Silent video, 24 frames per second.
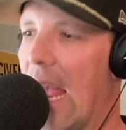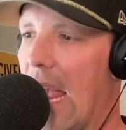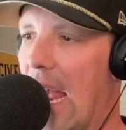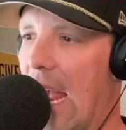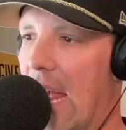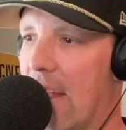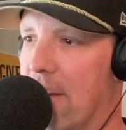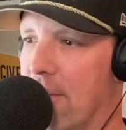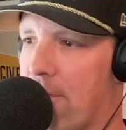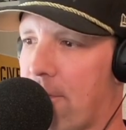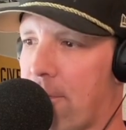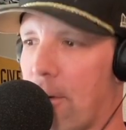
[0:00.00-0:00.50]

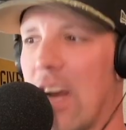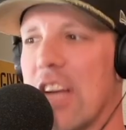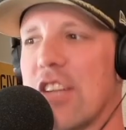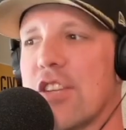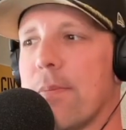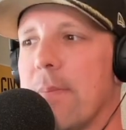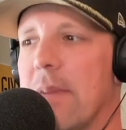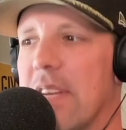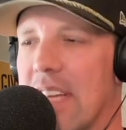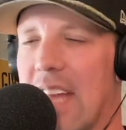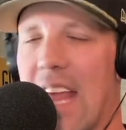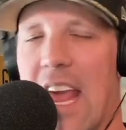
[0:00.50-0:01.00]
and
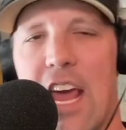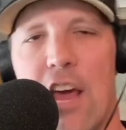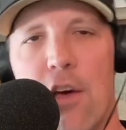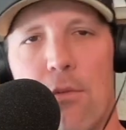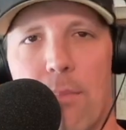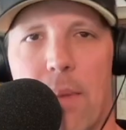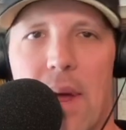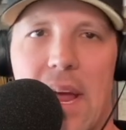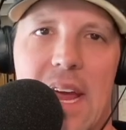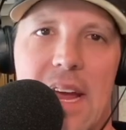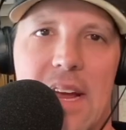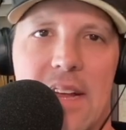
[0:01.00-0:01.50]
freshman
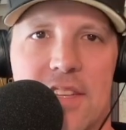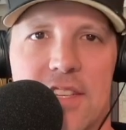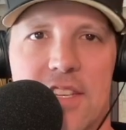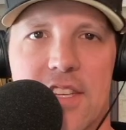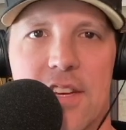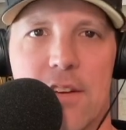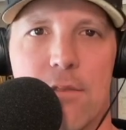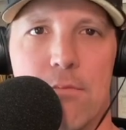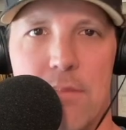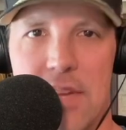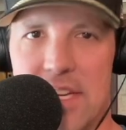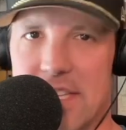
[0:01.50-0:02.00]
campaigns
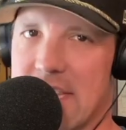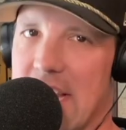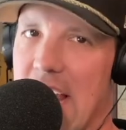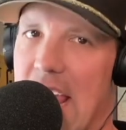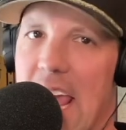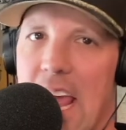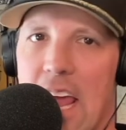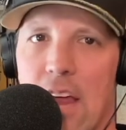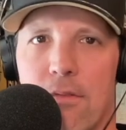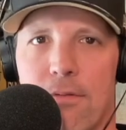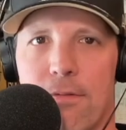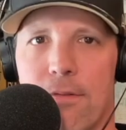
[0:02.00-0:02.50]
missed a
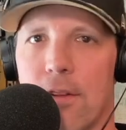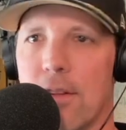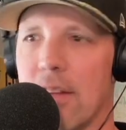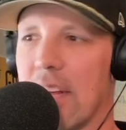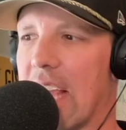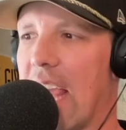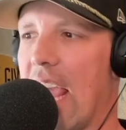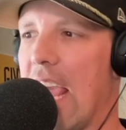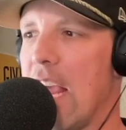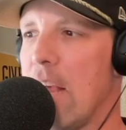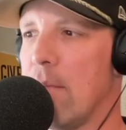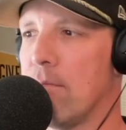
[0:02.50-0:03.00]
handful of
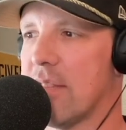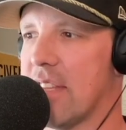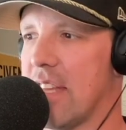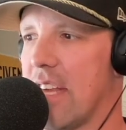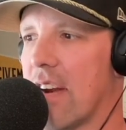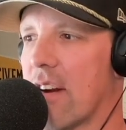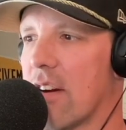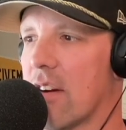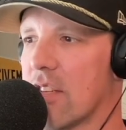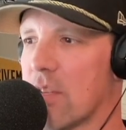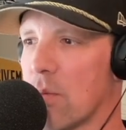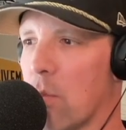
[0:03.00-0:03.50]
games
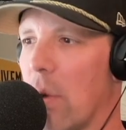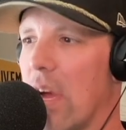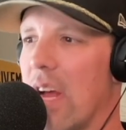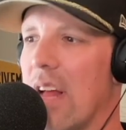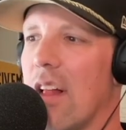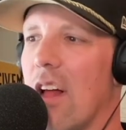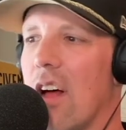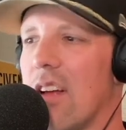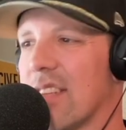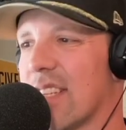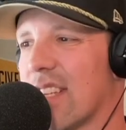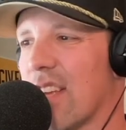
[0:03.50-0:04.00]
there as well,
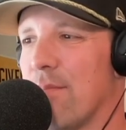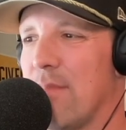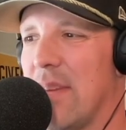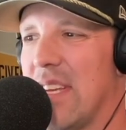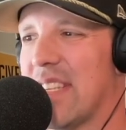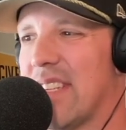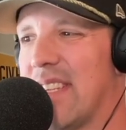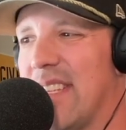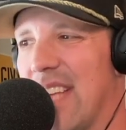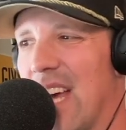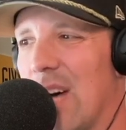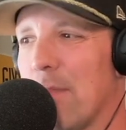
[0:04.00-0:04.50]
also
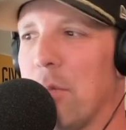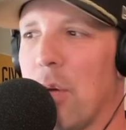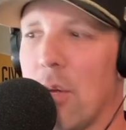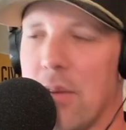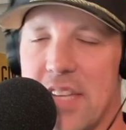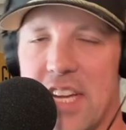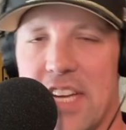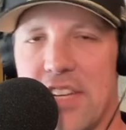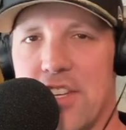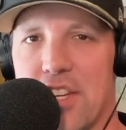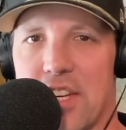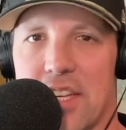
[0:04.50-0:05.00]
missed
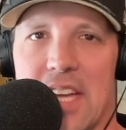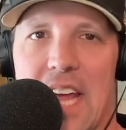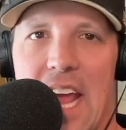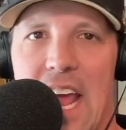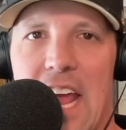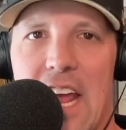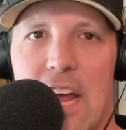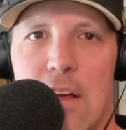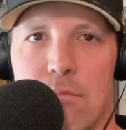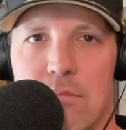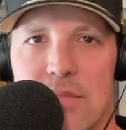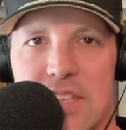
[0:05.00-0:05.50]
double-digit
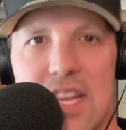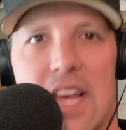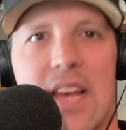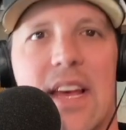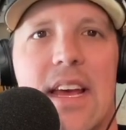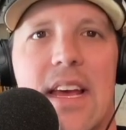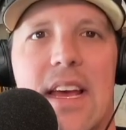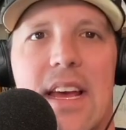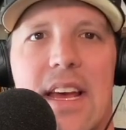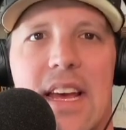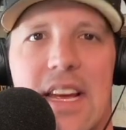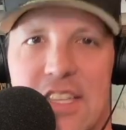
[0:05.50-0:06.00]
games
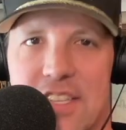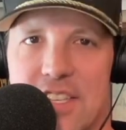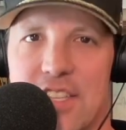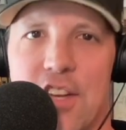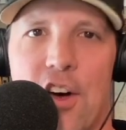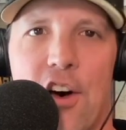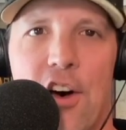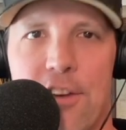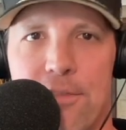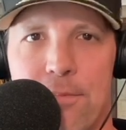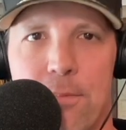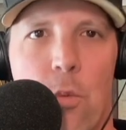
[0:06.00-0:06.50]
his
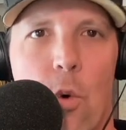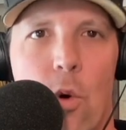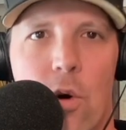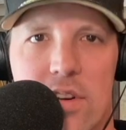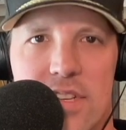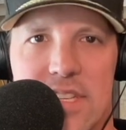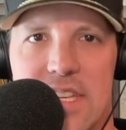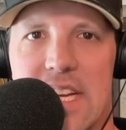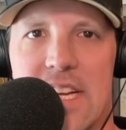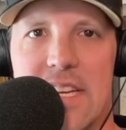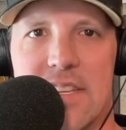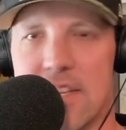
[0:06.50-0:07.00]
sophomore
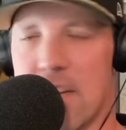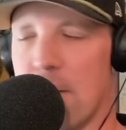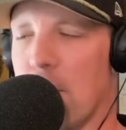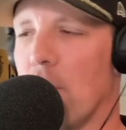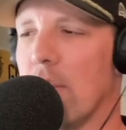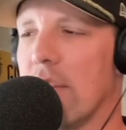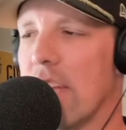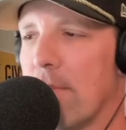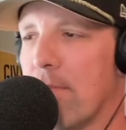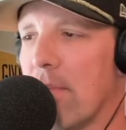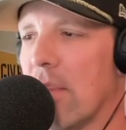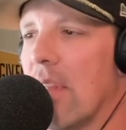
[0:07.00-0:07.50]
season,
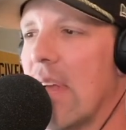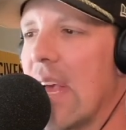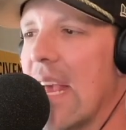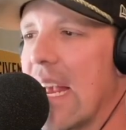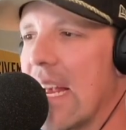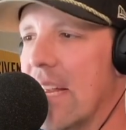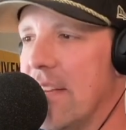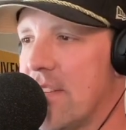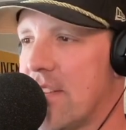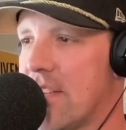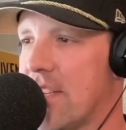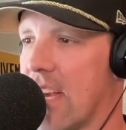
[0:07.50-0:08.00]
only playing
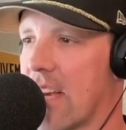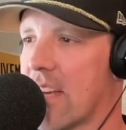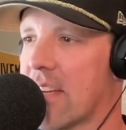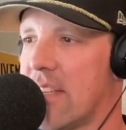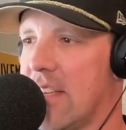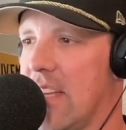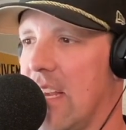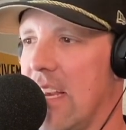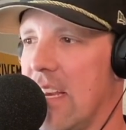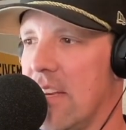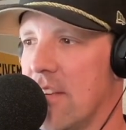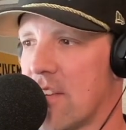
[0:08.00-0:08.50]
in
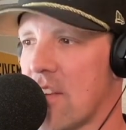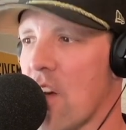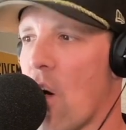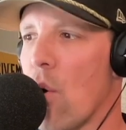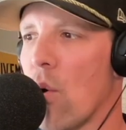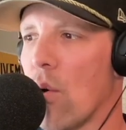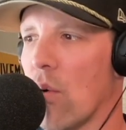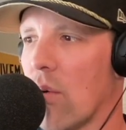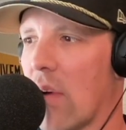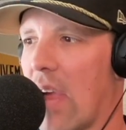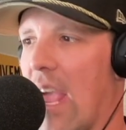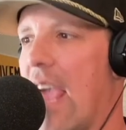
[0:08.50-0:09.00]
16
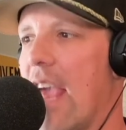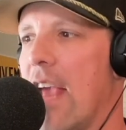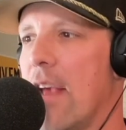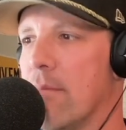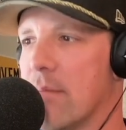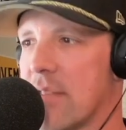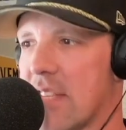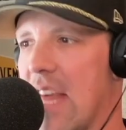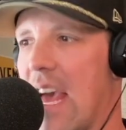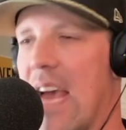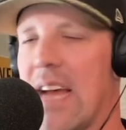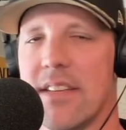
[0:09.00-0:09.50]
total
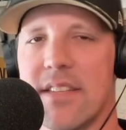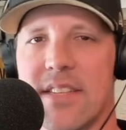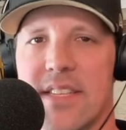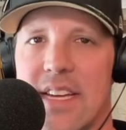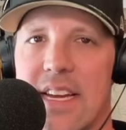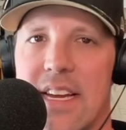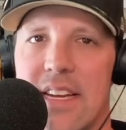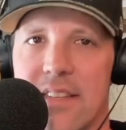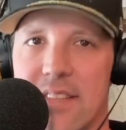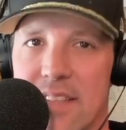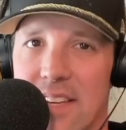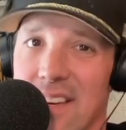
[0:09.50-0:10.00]
games that
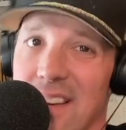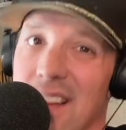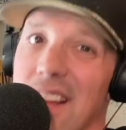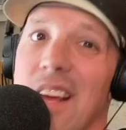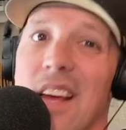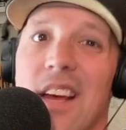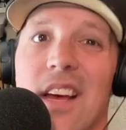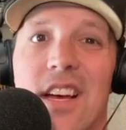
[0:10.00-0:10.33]
season.